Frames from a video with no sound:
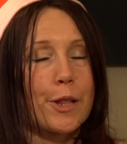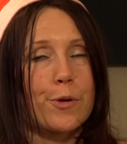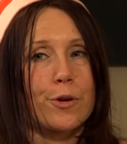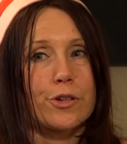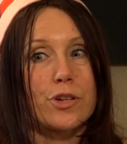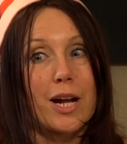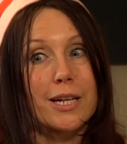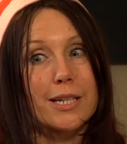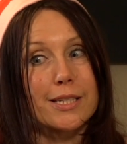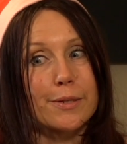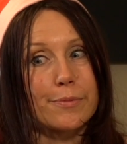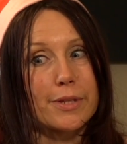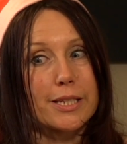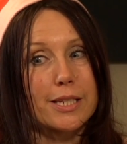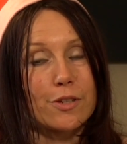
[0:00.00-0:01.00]
Or attracting
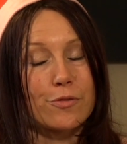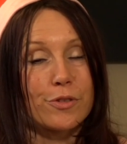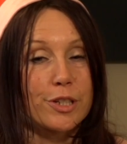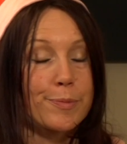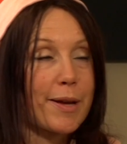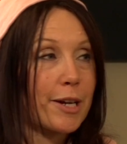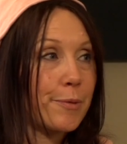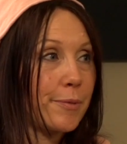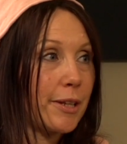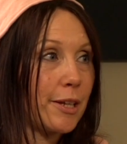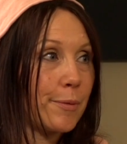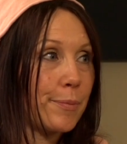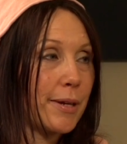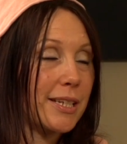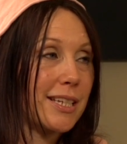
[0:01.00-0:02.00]
someone that didn't respect
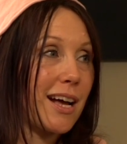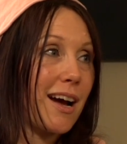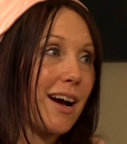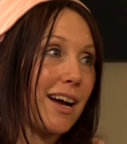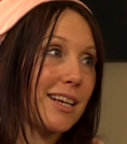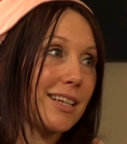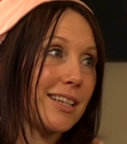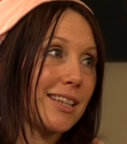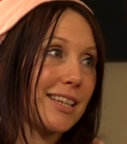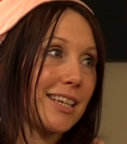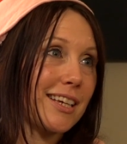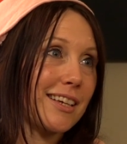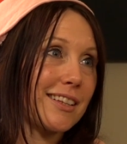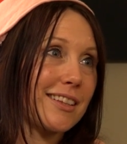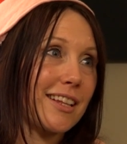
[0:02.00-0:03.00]
me because I didn't
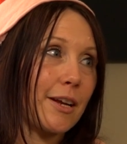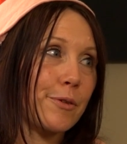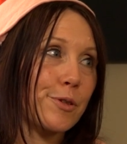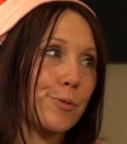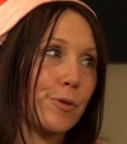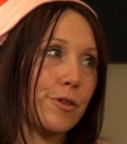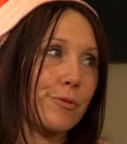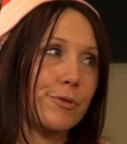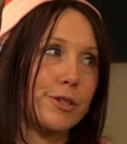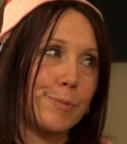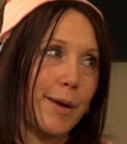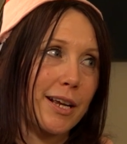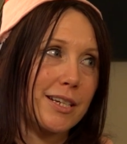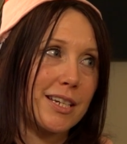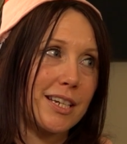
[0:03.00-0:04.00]
think that I was worth
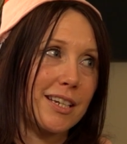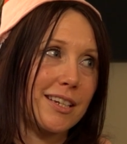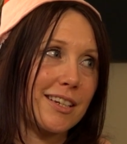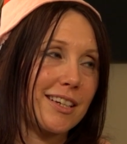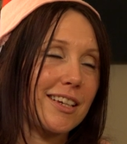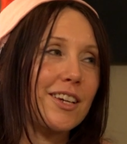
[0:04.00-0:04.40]
respecting.